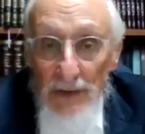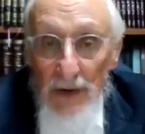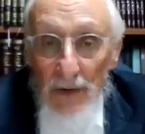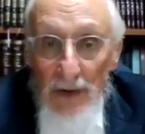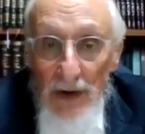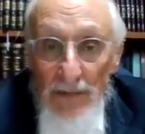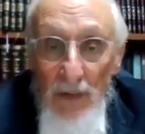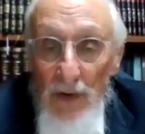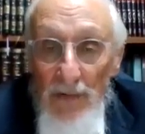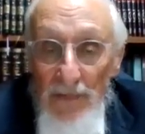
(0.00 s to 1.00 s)
so if
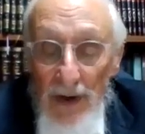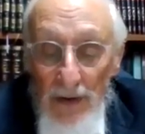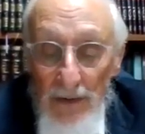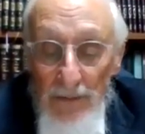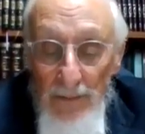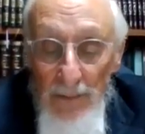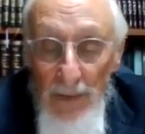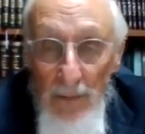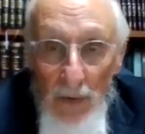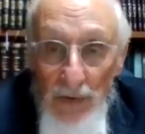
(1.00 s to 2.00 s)
he would have failed,
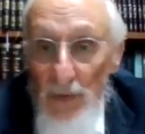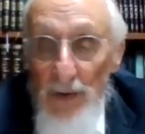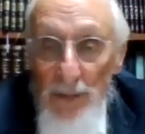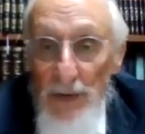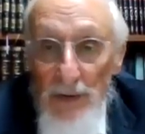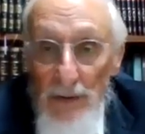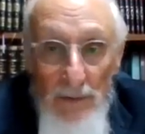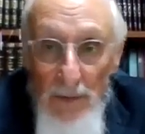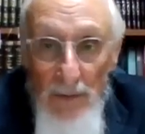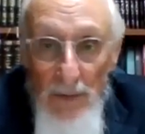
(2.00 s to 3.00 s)
Moshe would have been
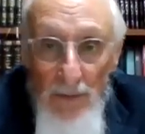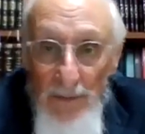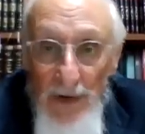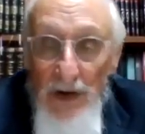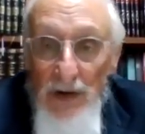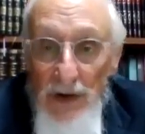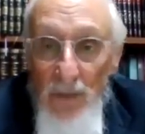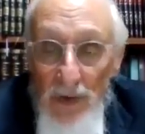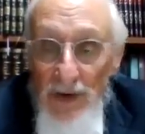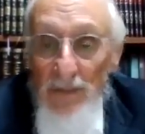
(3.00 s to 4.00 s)
finished.
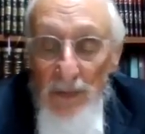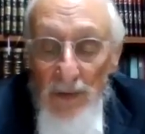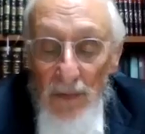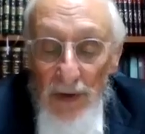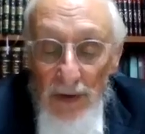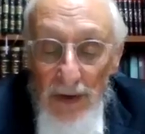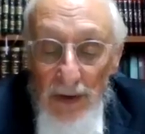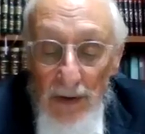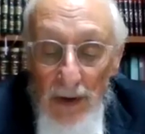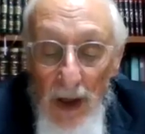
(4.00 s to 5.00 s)
He wouldn't have been the real
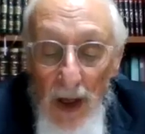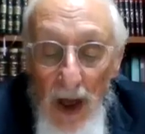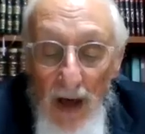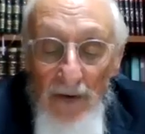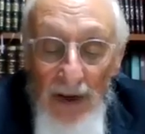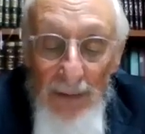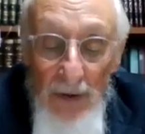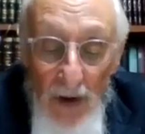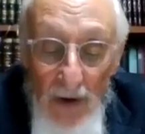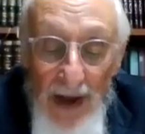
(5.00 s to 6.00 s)
leader. But
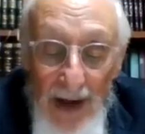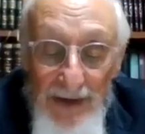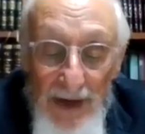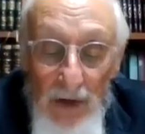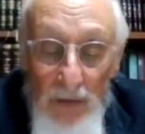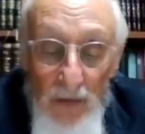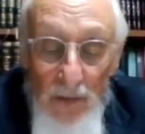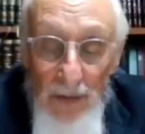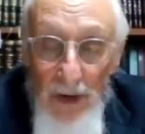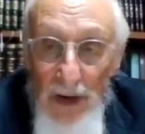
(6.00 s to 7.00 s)

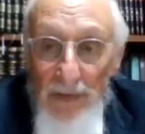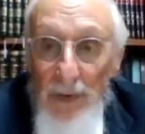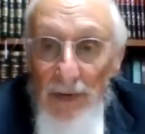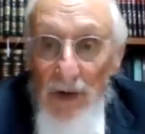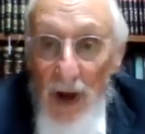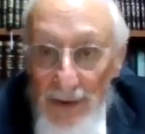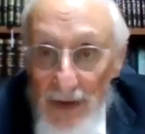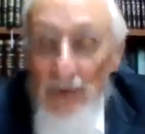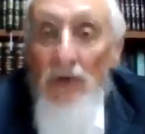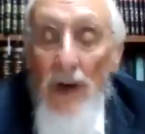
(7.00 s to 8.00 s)
if God
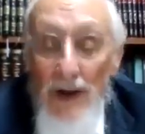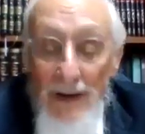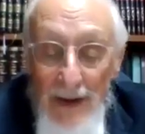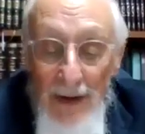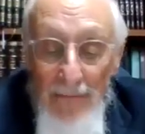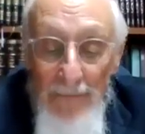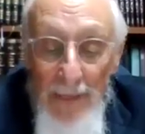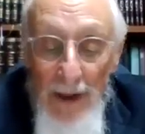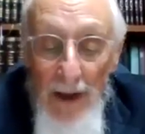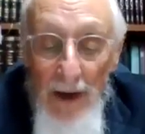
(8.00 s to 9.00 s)
didn't do anything,
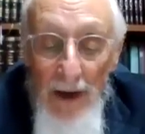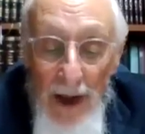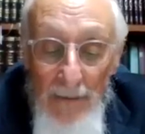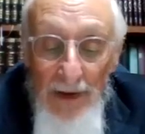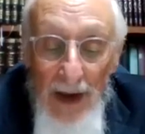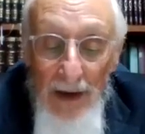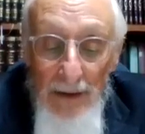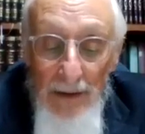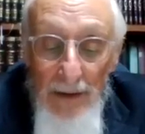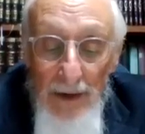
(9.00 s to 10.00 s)

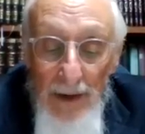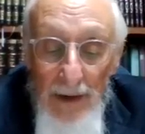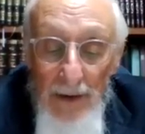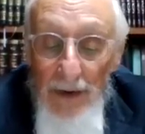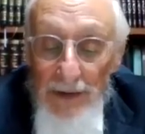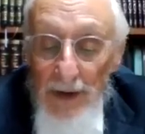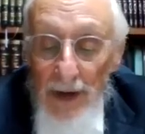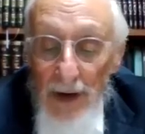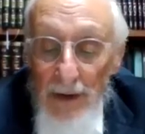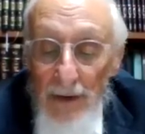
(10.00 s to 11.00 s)
it
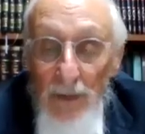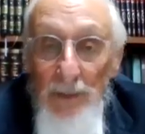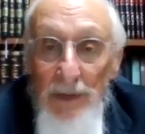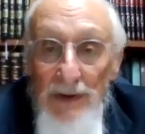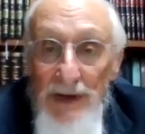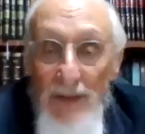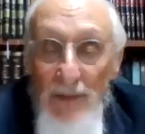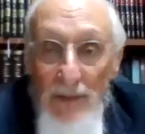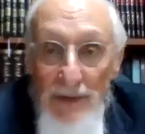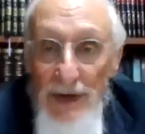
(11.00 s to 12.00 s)
would be the
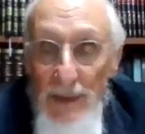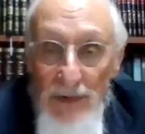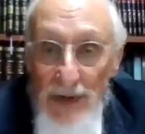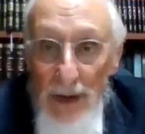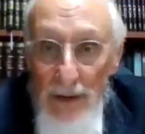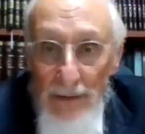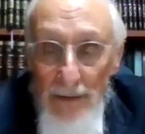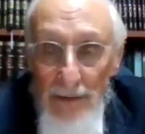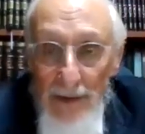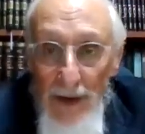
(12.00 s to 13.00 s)
same result,
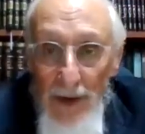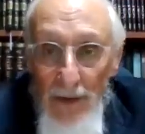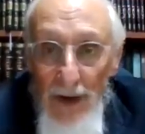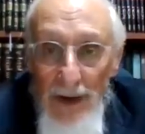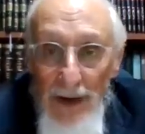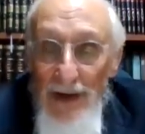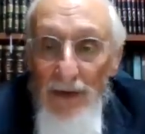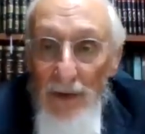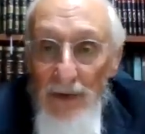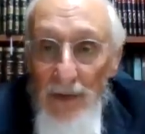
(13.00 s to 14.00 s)
right? He had
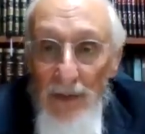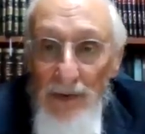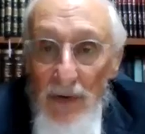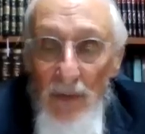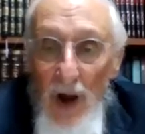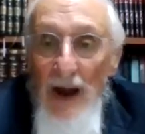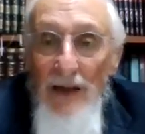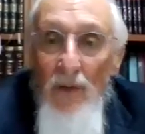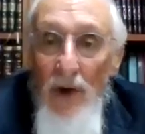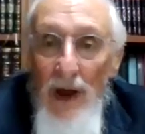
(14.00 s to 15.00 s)
no, so there was no
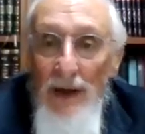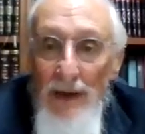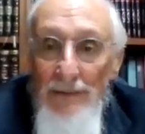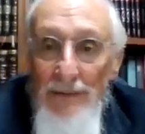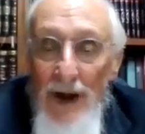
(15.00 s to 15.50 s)
either way.